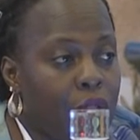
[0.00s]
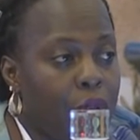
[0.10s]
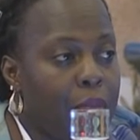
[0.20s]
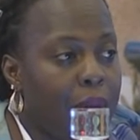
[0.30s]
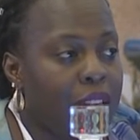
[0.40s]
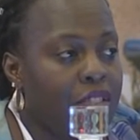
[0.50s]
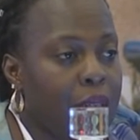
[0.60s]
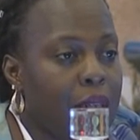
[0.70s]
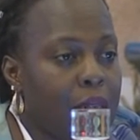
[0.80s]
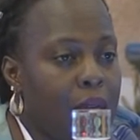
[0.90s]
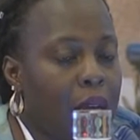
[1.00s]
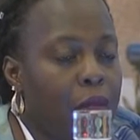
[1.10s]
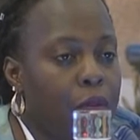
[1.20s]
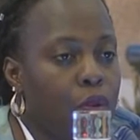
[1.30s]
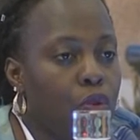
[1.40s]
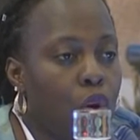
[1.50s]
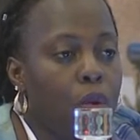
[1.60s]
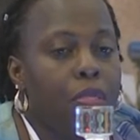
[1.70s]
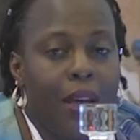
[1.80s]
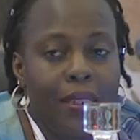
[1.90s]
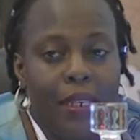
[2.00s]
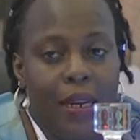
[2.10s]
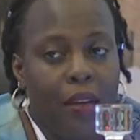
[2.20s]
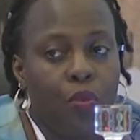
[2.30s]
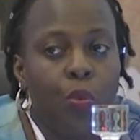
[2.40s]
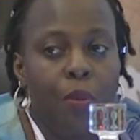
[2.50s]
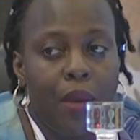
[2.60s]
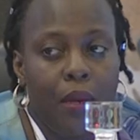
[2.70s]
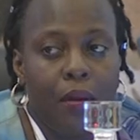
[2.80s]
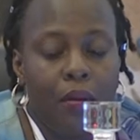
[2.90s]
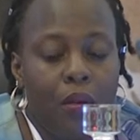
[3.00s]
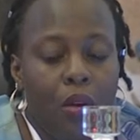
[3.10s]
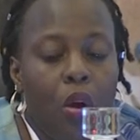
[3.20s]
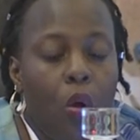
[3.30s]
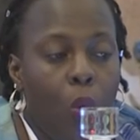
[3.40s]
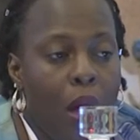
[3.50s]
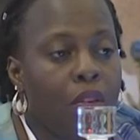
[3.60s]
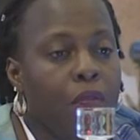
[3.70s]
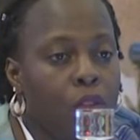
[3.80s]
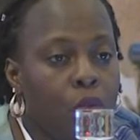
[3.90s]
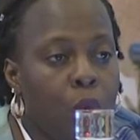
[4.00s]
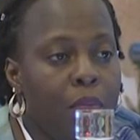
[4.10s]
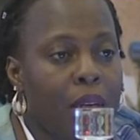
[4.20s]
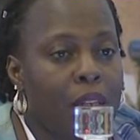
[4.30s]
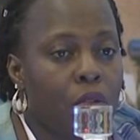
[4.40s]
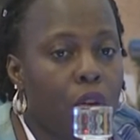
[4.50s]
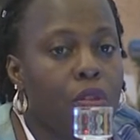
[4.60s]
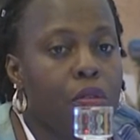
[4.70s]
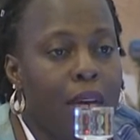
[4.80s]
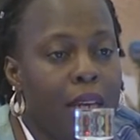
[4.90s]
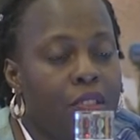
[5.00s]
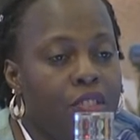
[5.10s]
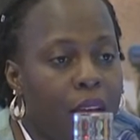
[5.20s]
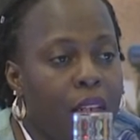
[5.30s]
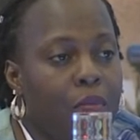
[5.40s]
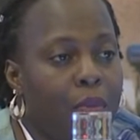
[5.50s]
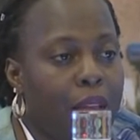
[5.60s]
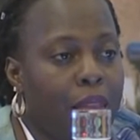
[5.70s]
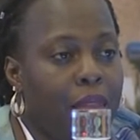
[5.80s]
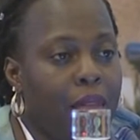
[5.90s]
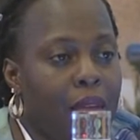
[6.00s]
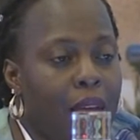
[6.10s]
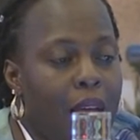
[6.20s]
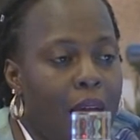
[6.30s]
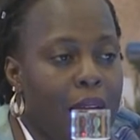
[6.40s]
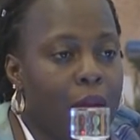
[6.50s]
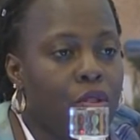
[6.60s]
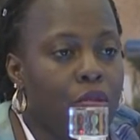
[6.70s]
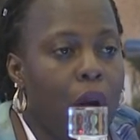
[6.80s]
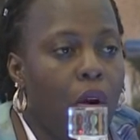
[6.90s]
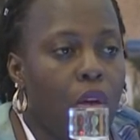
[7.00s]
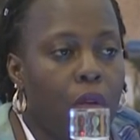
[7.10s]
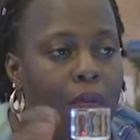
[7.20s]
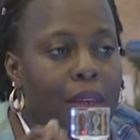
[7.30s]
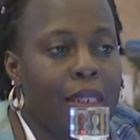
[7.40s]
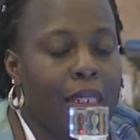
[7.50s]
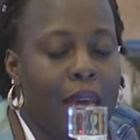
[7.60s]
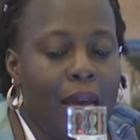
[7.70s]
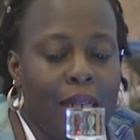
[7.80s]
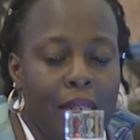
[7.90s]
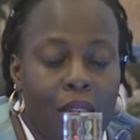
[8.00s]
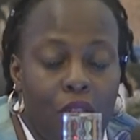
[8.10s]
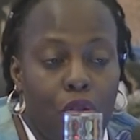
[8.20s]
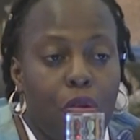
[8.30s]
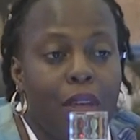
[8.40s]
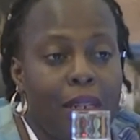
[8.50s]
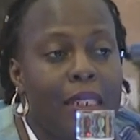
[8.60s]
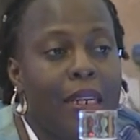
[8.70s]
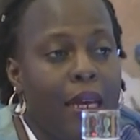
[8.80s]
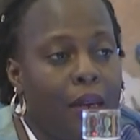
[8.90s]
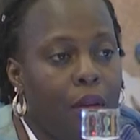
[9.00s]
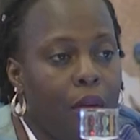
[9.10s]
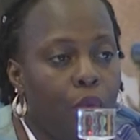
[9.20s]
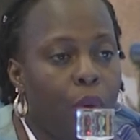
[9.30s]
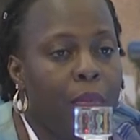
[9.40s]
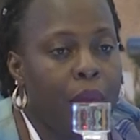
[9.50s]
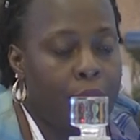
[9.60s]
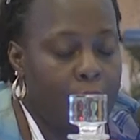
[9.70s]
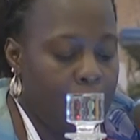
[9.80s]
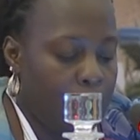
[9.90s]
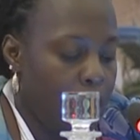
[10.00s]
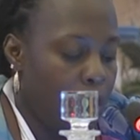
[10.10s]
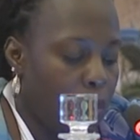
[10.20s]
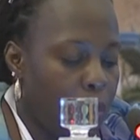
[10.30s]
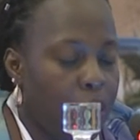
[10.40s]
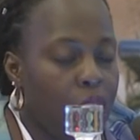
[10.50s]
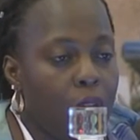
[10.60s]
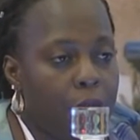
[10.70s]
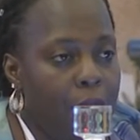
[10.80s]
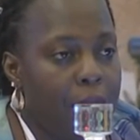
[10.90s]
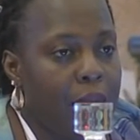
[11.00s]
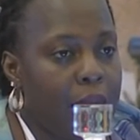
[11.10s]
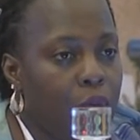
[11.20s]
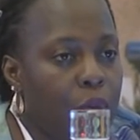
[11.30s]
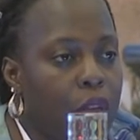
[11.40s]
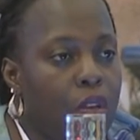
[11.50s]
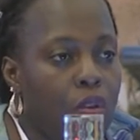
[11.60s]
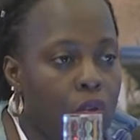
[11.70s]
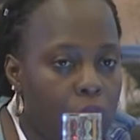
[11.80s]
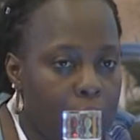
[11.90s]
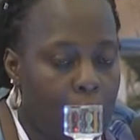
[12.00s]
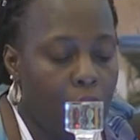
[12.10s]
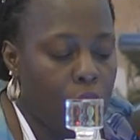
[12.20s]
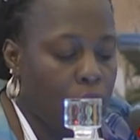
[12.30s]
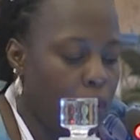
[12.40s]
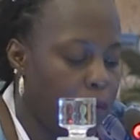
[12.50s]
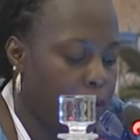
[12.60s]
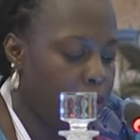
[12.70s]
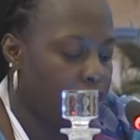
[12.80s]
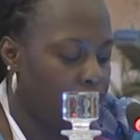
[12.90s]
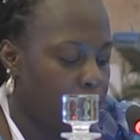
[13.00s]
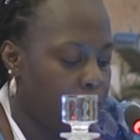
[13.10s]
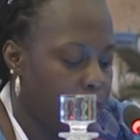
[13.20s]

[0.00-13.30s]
So imagine if you know 39 women, one of those women is going to die in childbirth. And I'm sure all of us here at least know 39 women within your family, within your circles of friendship.